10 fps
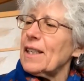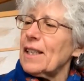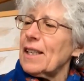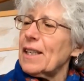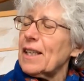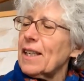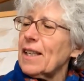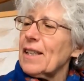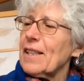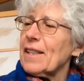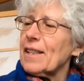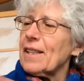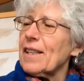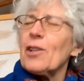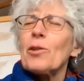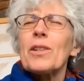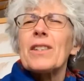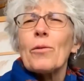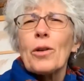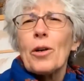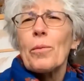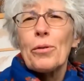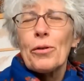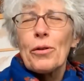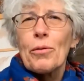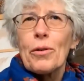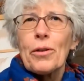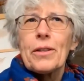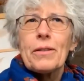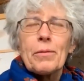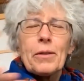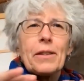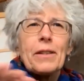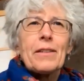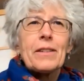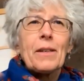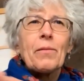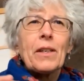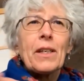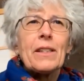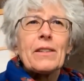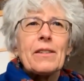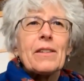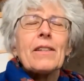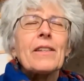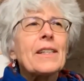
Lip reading: the, you know, it's a computer word that something is,